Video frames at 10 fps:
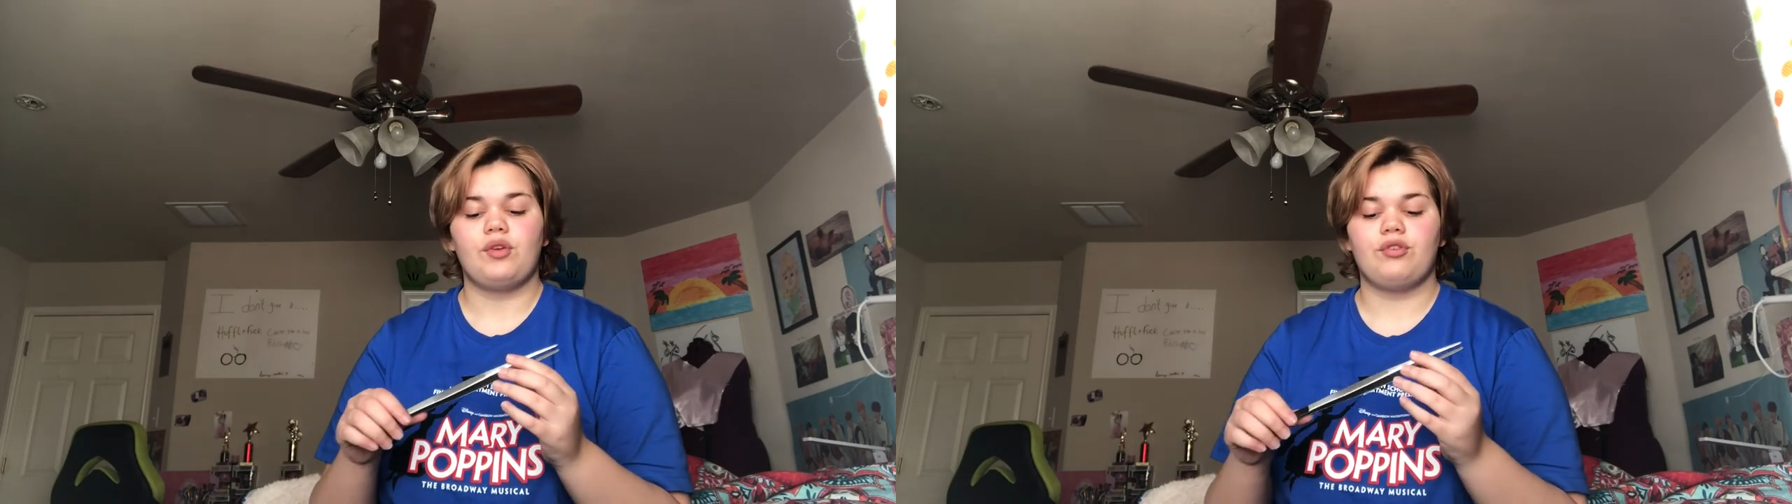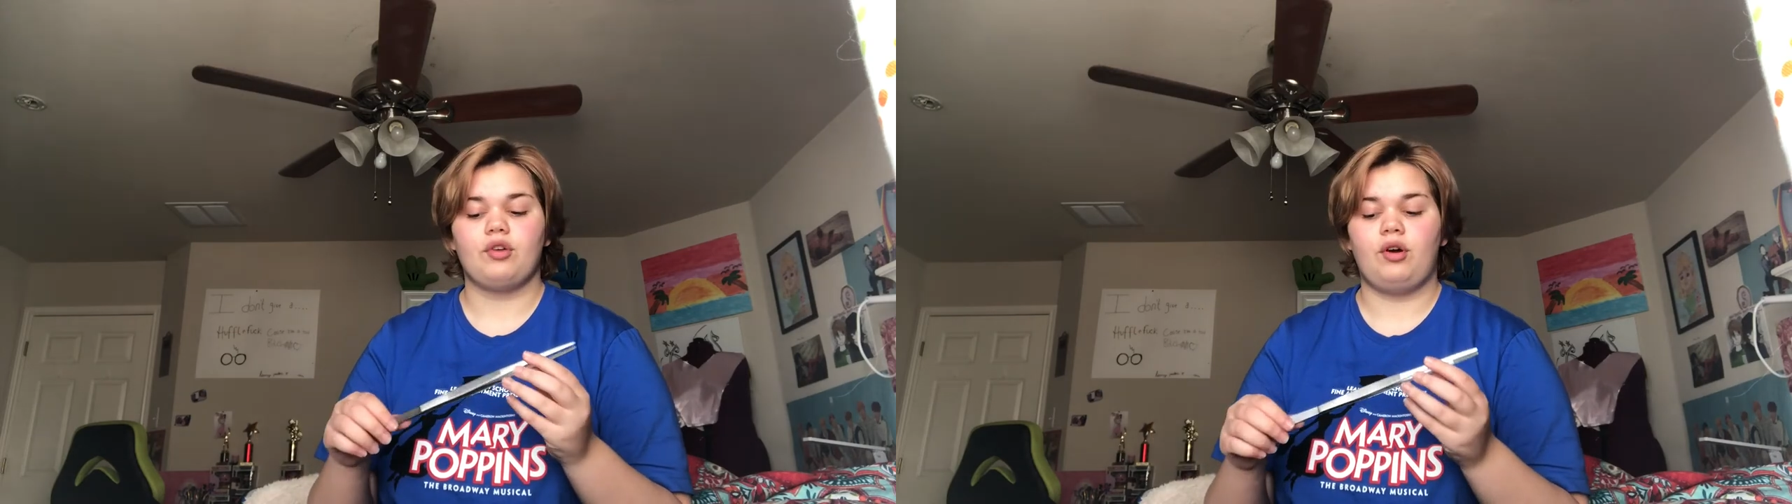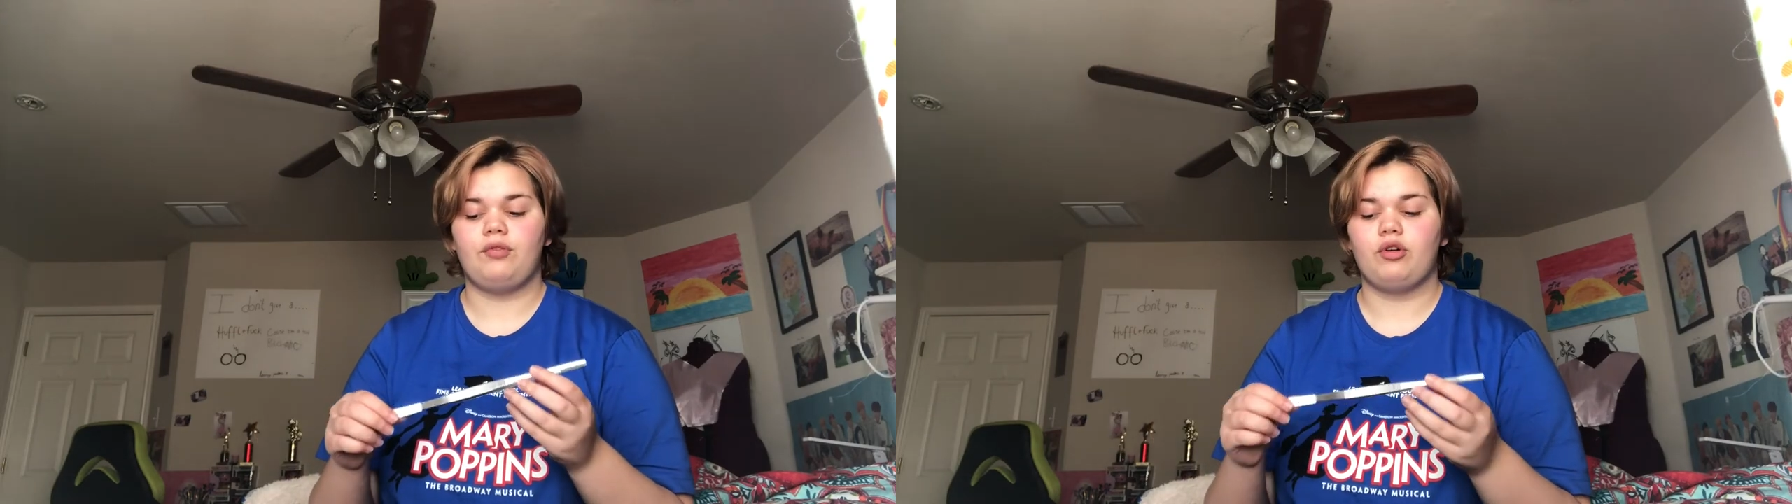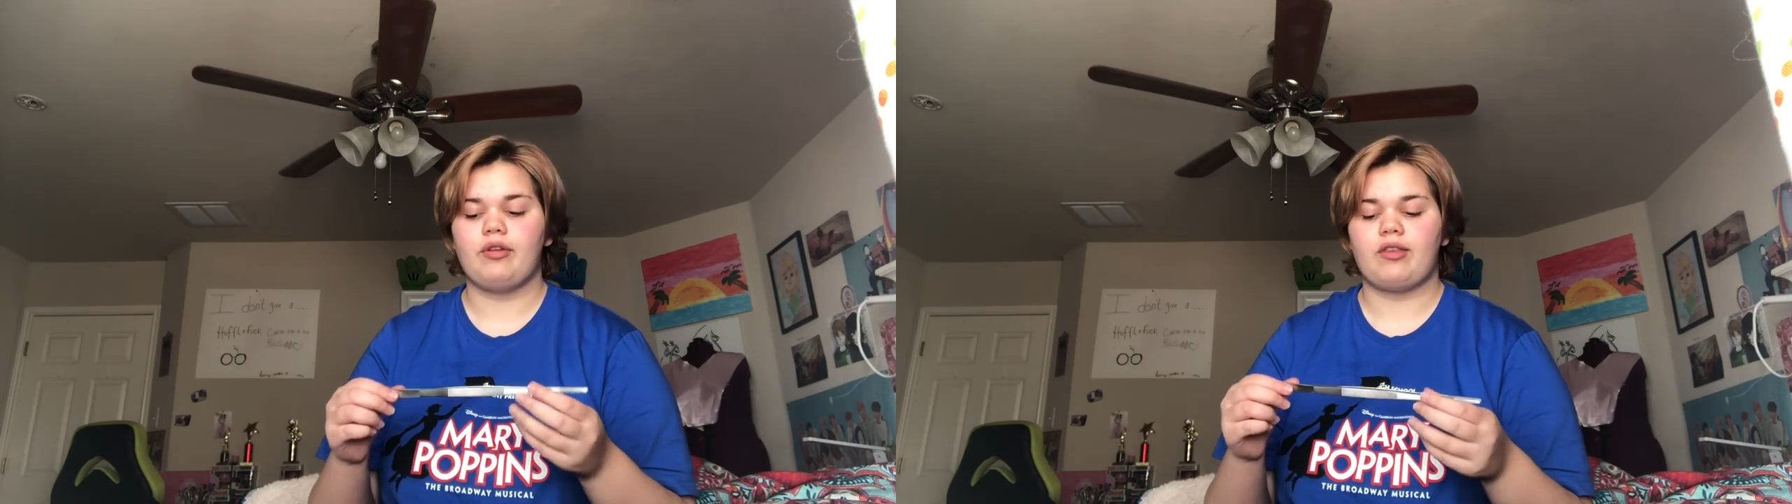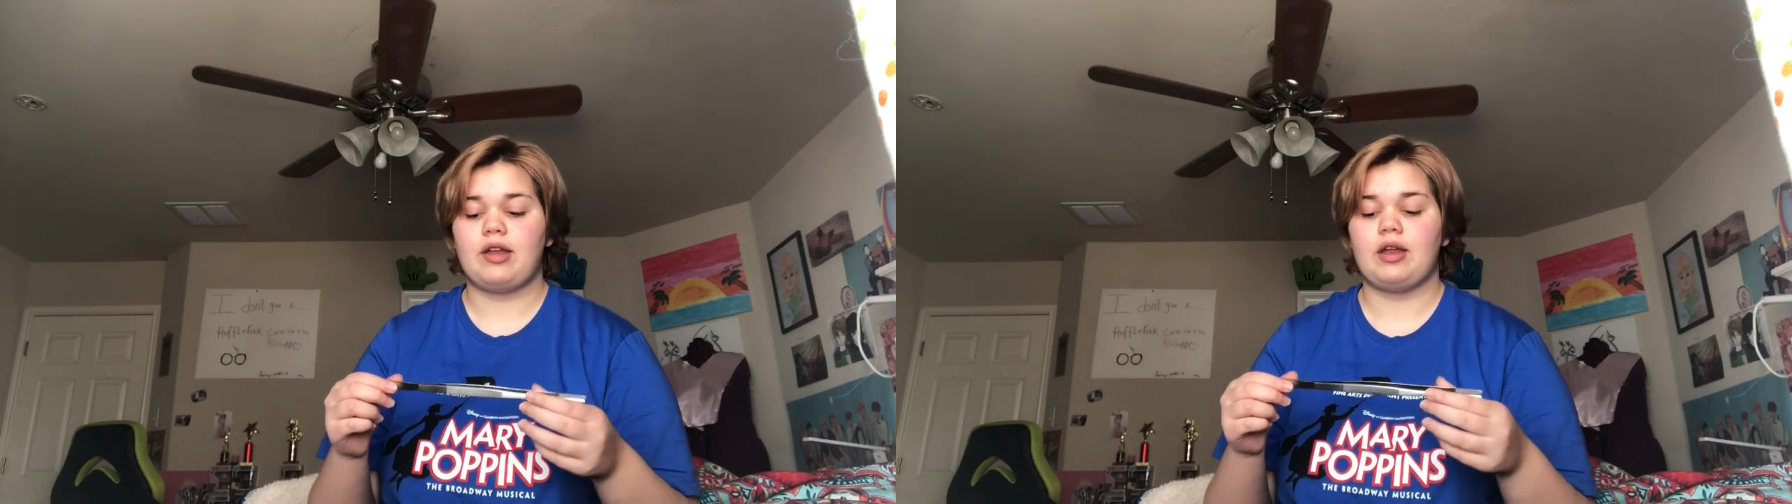So, of
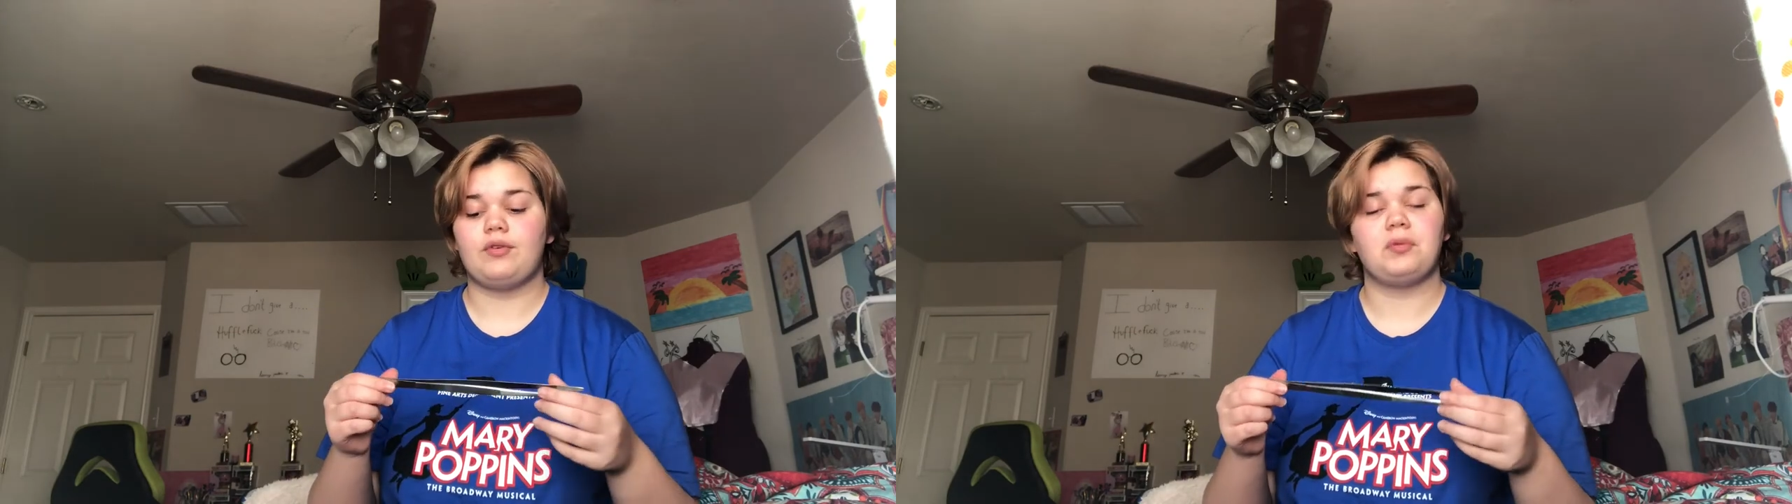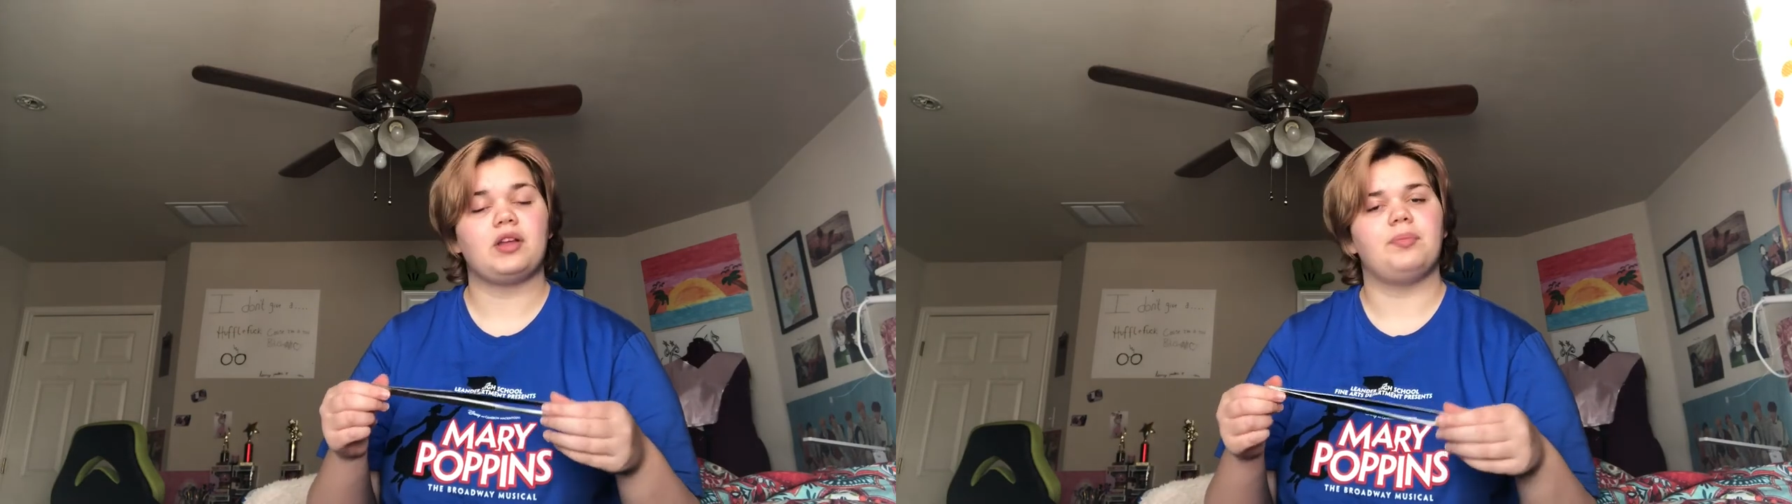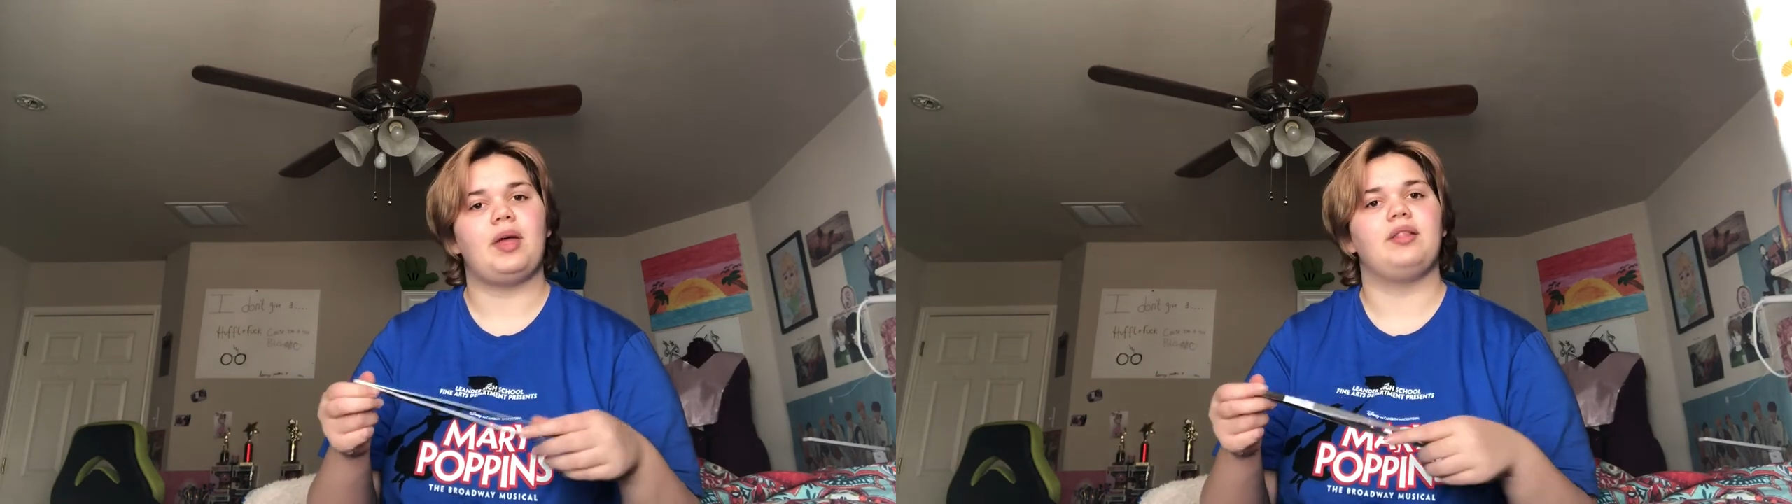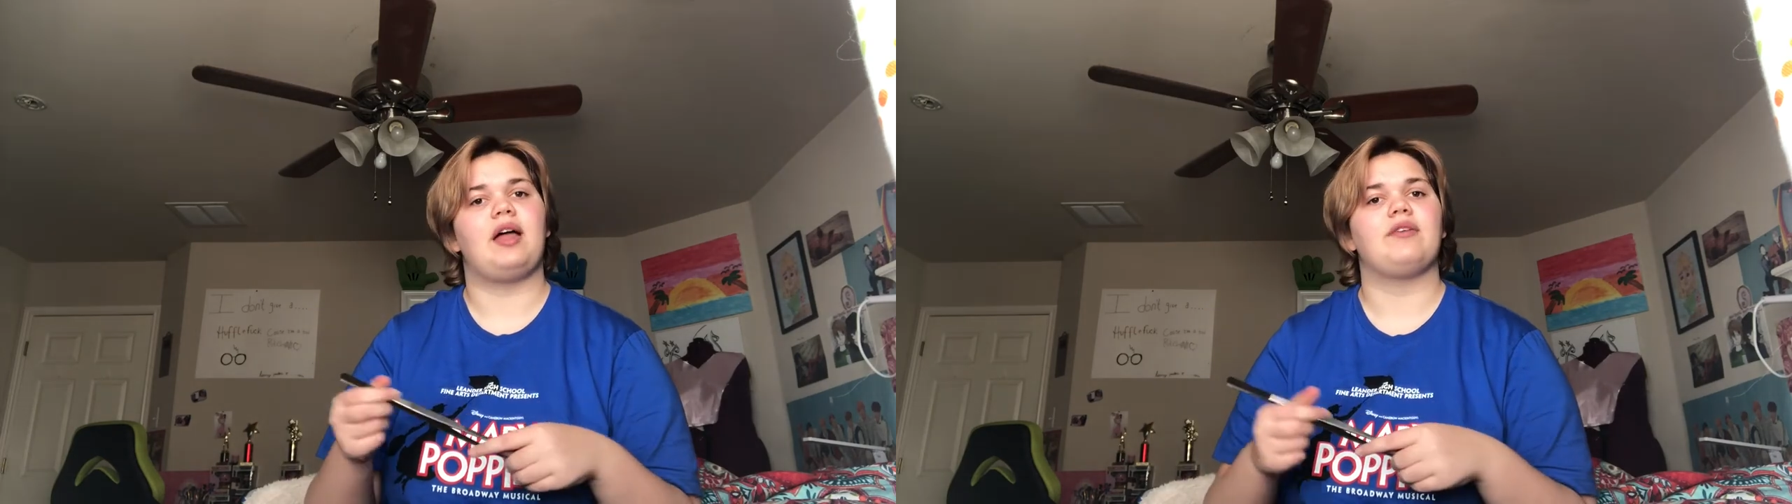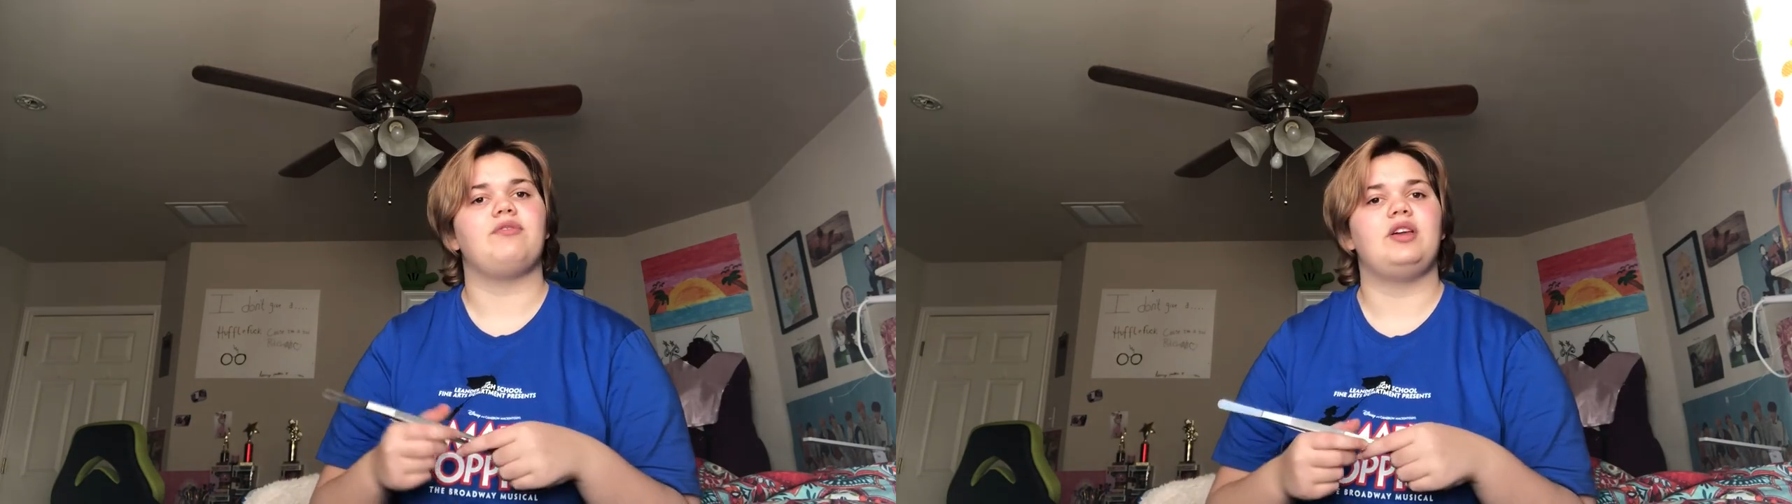course, I never recommend
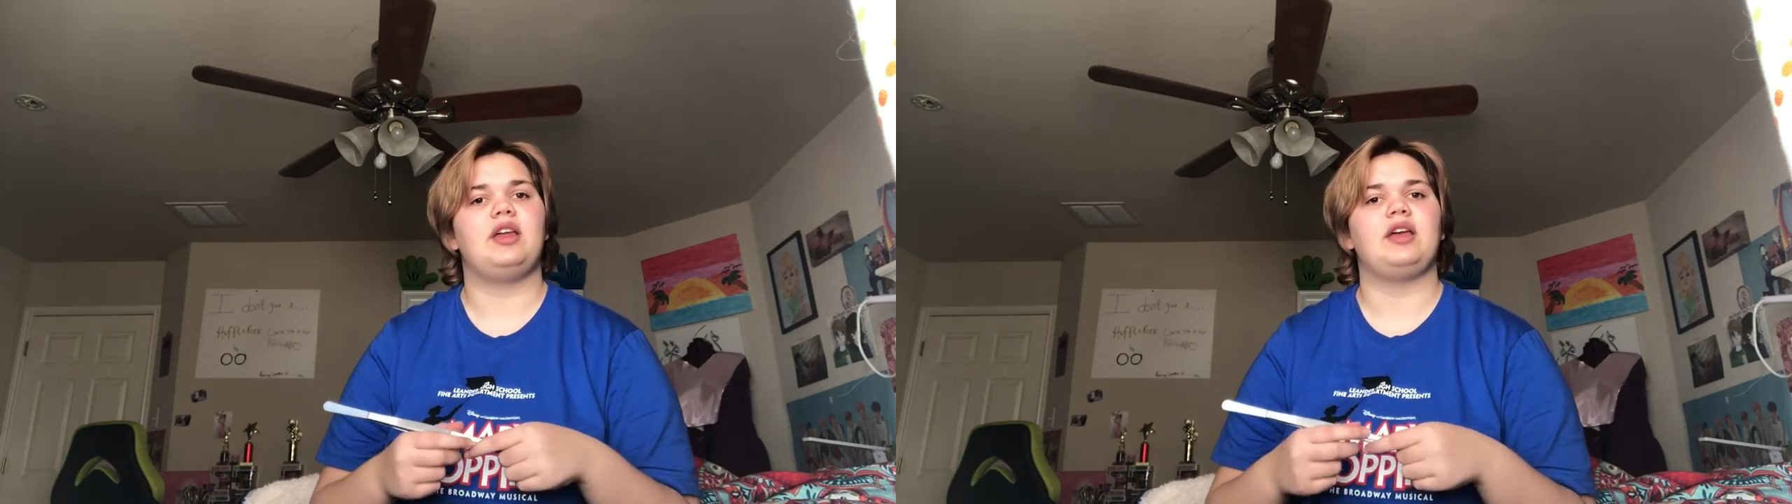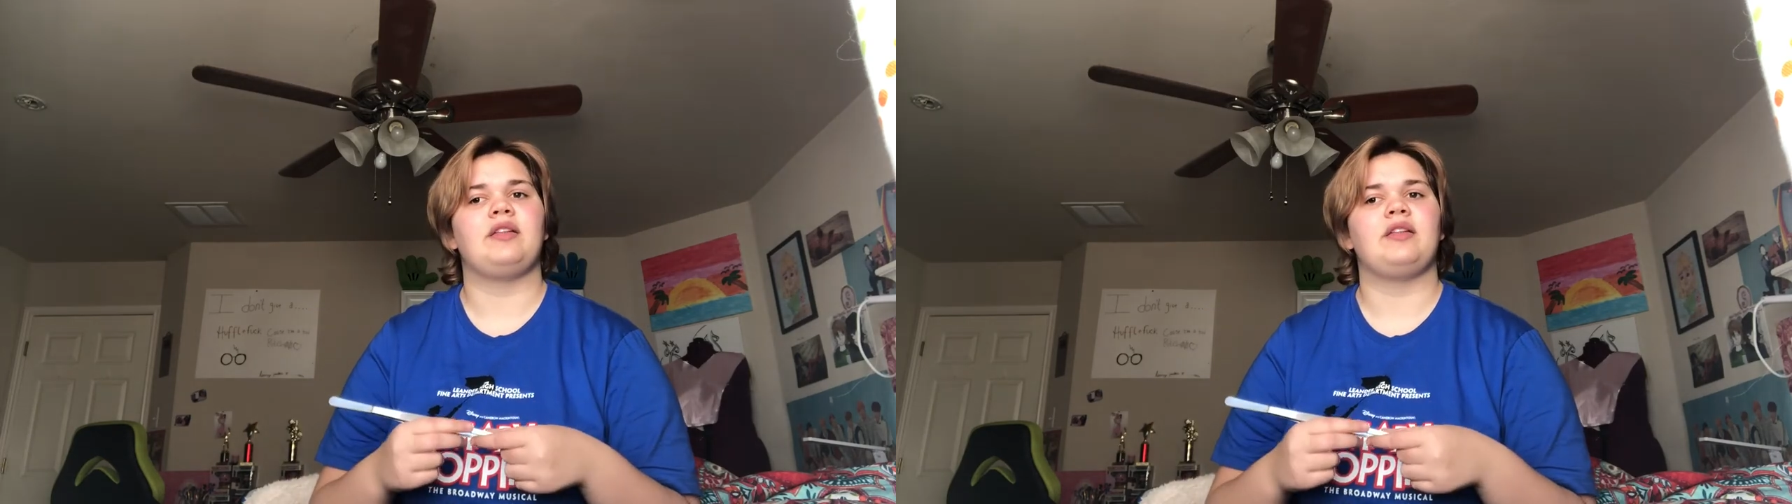live feeding